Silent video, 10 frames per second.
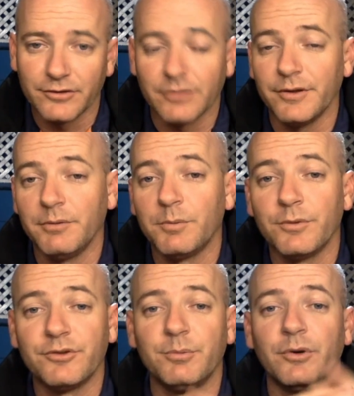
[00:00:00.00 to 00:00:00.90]
So if anyone
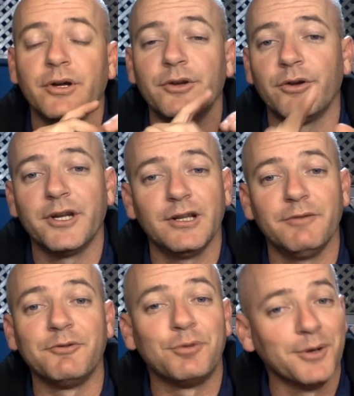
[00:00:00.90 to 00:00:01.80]
wants to buy a
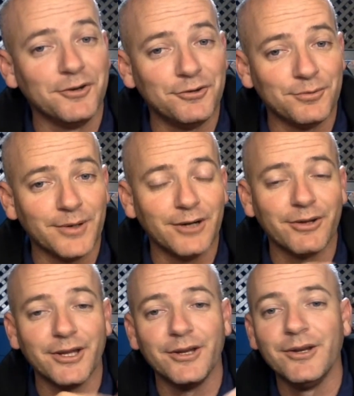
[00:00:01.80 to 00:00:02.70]
1911-22
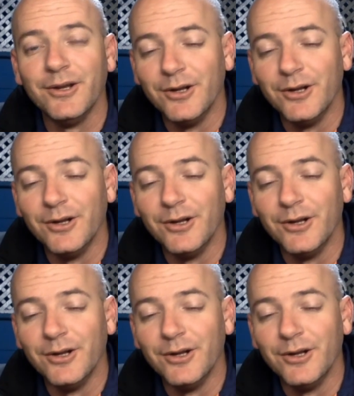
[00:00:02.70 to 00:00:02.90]
railgun